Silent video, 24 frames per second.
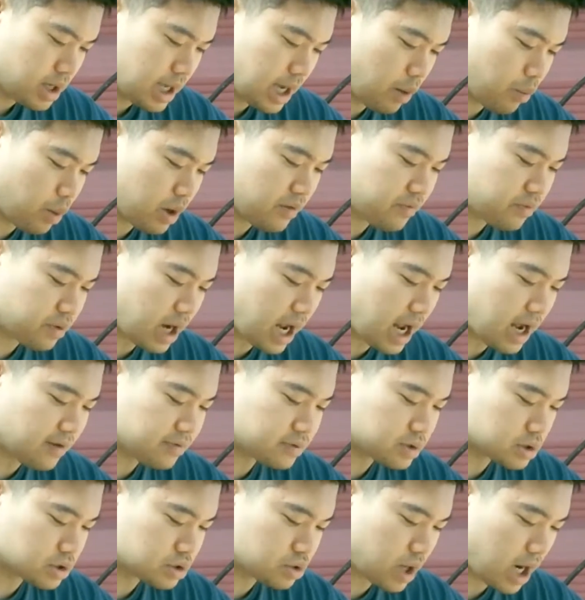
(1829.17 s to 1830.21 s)
However,
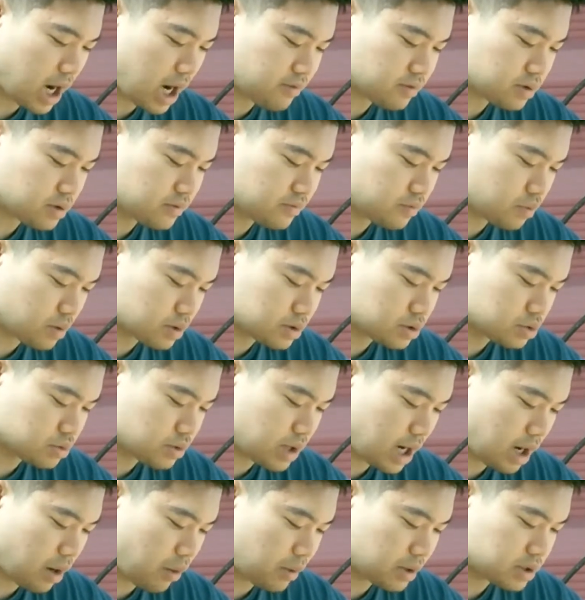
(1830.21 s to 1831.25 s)
after traveling for 2
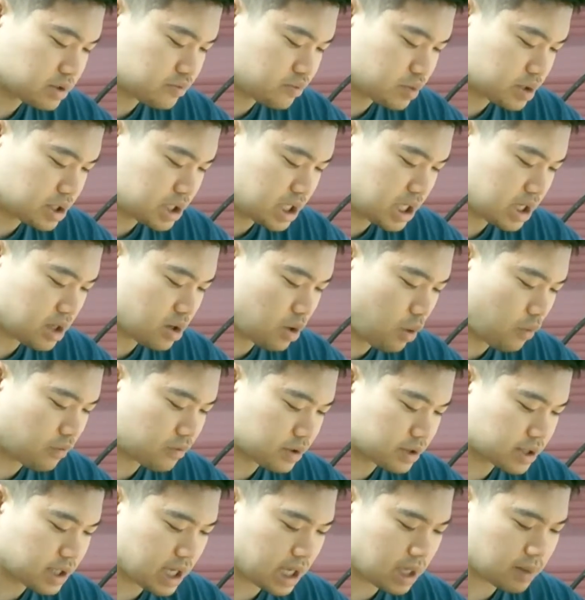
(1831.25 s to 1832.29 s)
hours, fatigue
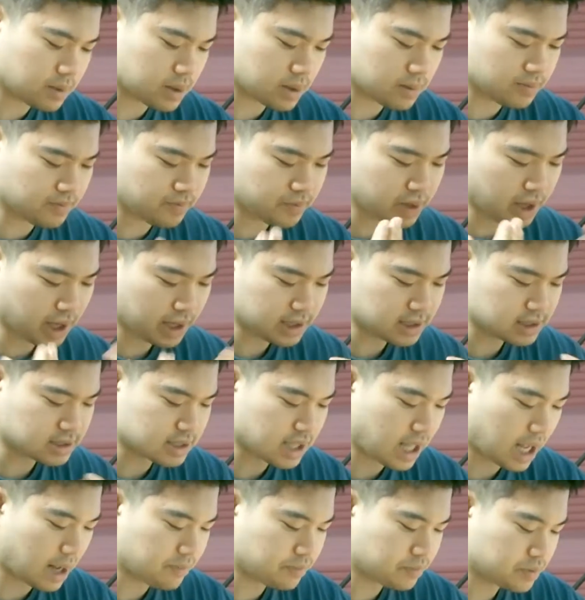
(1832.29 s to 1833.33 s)
overcame him and he
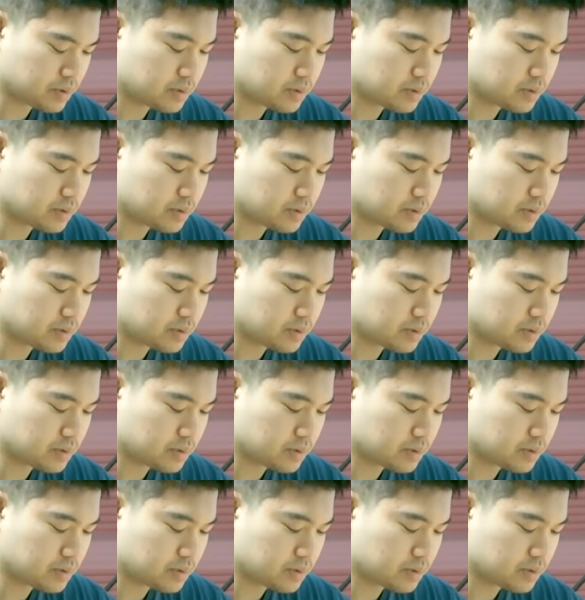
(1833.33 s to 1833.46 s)
slept.